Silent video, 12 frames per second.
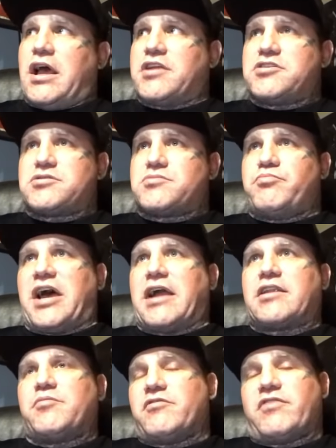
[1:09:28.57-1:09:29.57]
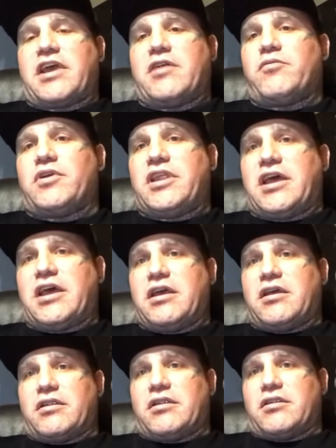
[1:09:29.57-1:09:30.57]
I just packed up a van one
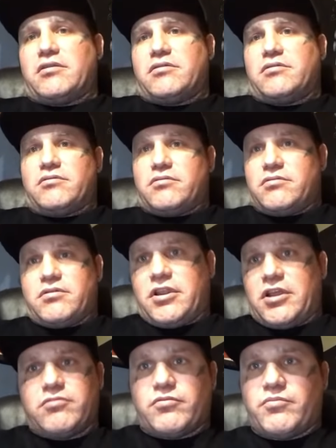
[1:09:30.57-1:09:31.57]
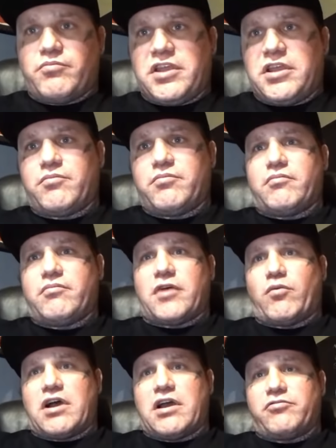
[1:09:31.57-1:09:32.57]
day and, me and
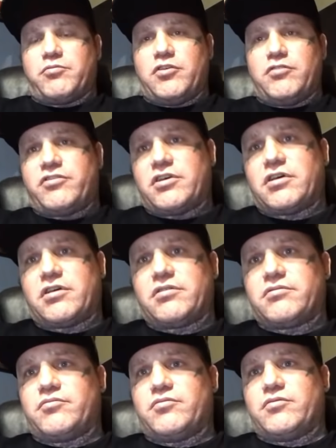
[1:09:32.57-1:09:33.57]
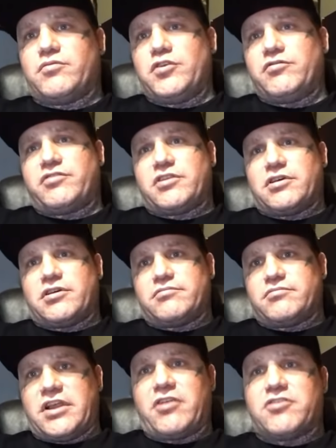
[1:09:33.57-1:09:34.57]
my wife moved to
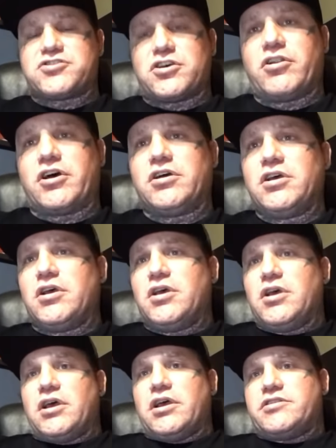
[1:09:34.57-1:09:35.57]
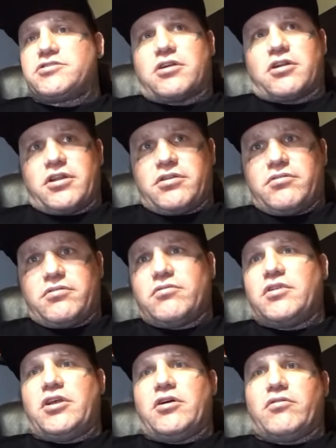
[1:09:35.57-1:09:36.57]
Arizona and started,
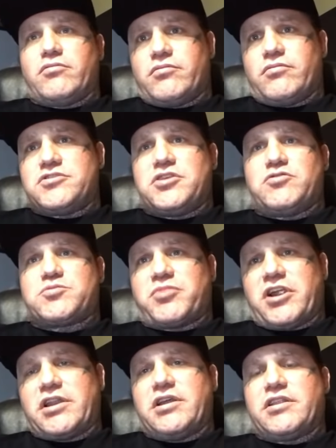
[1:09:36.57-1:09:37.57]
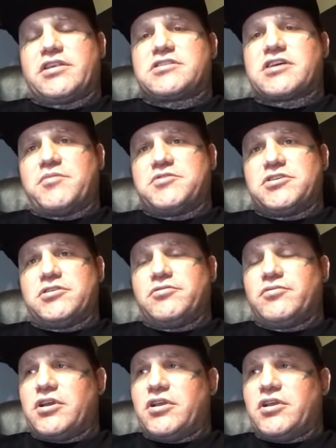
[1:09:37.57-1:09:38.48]
she was pregnant at the time too.